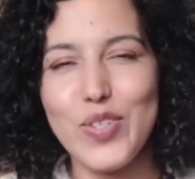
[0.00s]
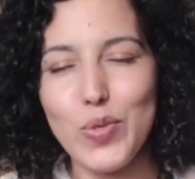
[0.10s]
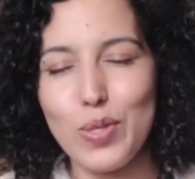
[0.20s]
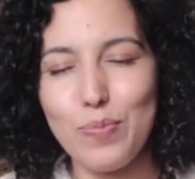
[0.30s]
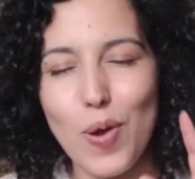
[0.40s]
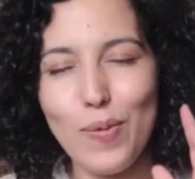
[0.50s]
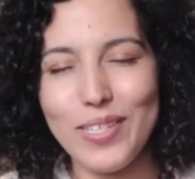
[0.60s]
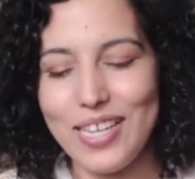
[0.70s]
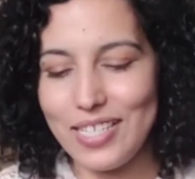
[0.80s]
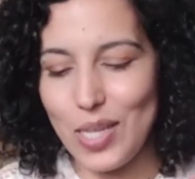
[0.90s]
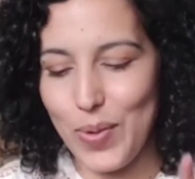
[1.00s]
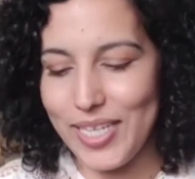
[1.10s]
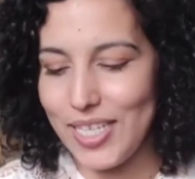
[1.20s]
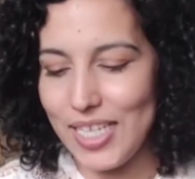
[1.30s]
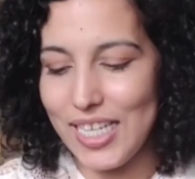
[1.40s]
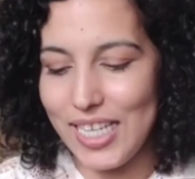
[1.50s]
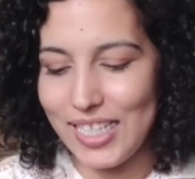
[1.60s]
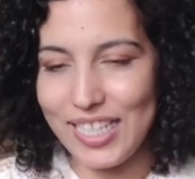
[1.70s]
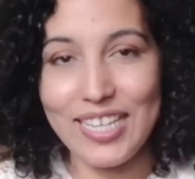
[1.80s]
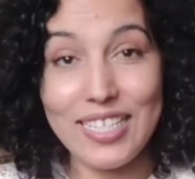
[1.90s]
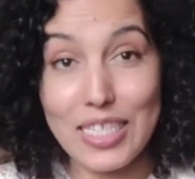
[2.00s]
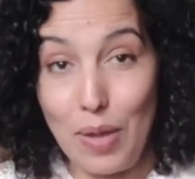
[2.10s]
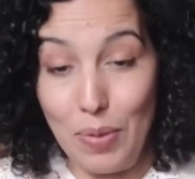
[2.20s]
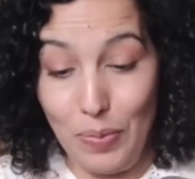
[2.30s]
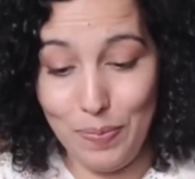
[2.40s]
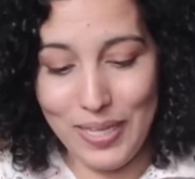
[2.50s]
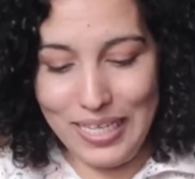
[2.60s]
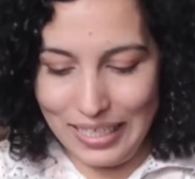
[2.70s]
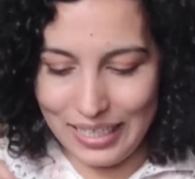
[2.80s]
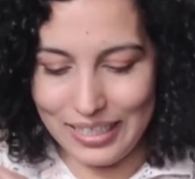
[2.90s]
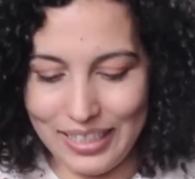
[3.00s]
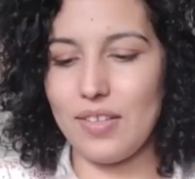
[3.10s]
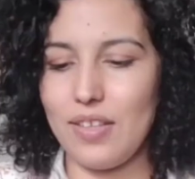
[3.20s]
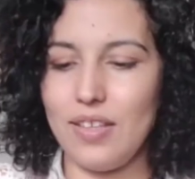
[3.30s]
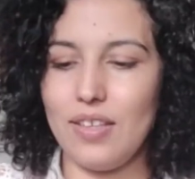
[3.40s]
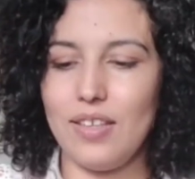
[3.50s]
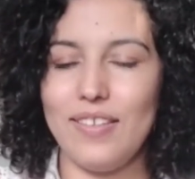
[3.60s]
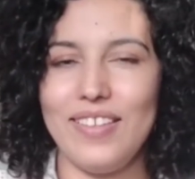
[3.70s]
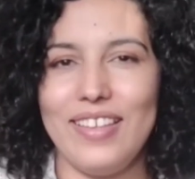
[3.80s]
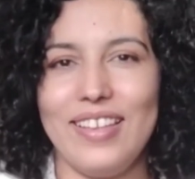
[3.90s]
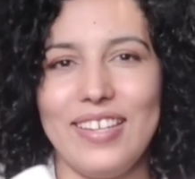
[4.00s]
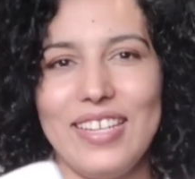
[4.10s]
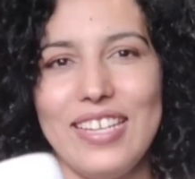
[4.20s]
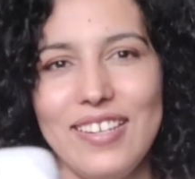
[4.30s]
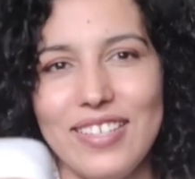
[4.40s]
knew the moment I saw it that it's coming with me. Here